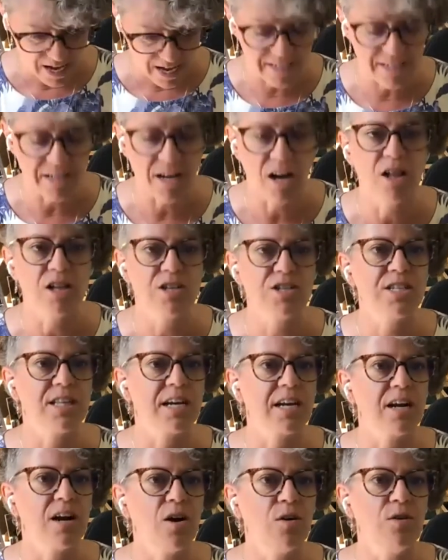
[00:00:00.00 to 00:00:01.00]
acknowledge
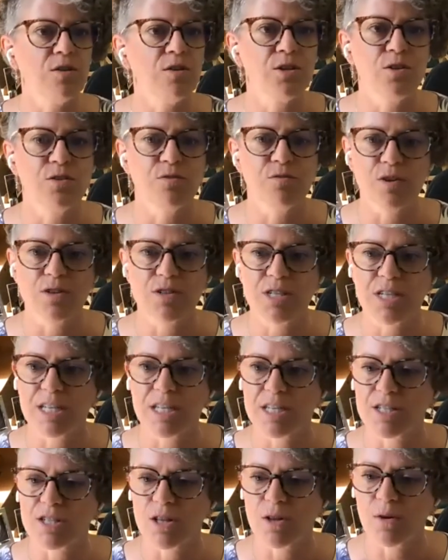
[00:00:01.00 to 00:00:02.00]
that Carleton
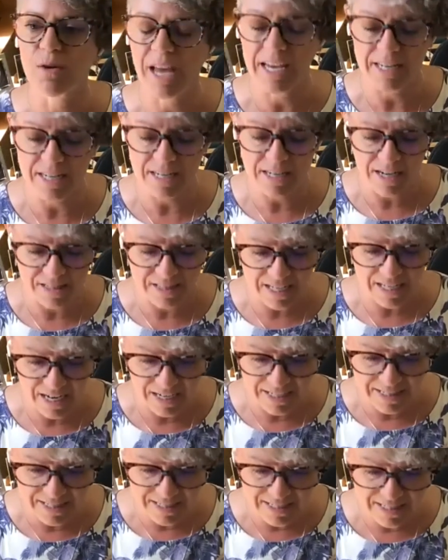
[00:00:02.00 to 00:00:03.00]
University is located on the
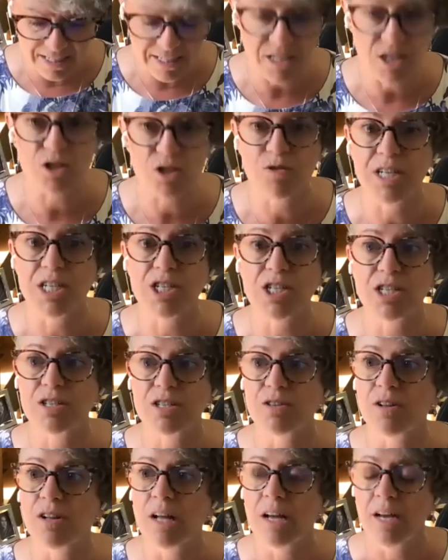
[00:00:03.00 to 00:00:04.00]
unceded
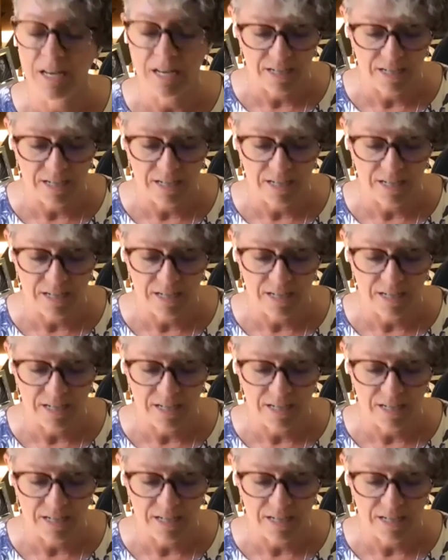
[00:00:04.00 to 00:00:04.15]
traditional